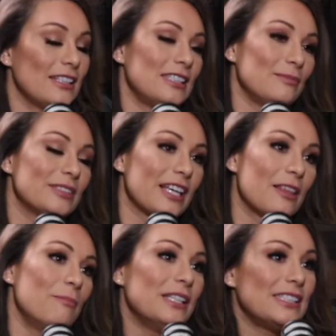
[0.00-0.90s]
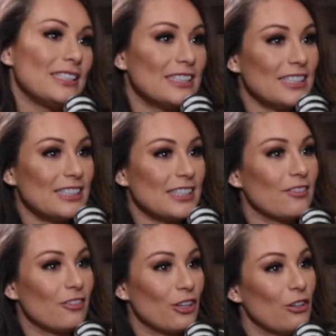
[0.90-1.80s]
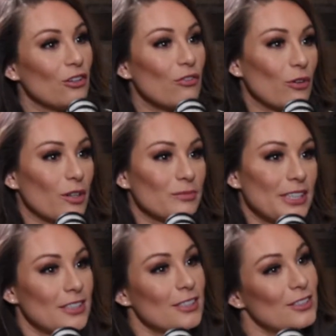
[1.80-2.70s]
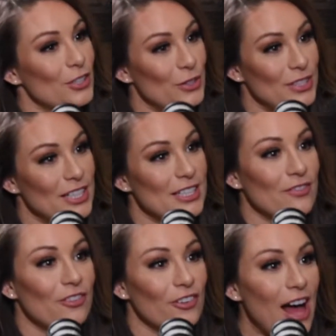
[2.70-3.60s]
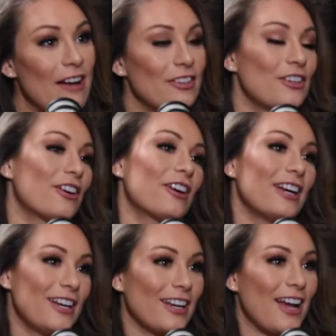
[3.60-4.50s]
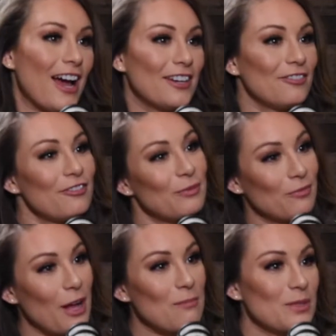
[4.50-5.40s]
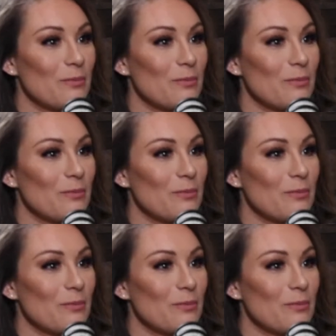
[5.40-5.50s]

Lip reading: it seems like the busy season for uniforms is the slow season for Lavender, and it kind of flip-flops